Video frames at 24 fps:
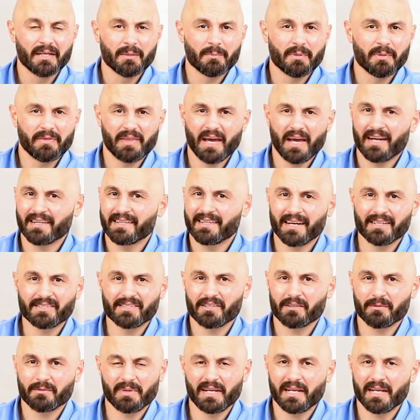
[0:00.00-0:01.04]
but that
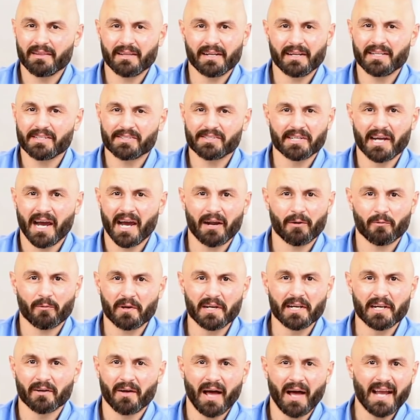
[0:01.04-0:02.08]
doesn't mean that he's not real.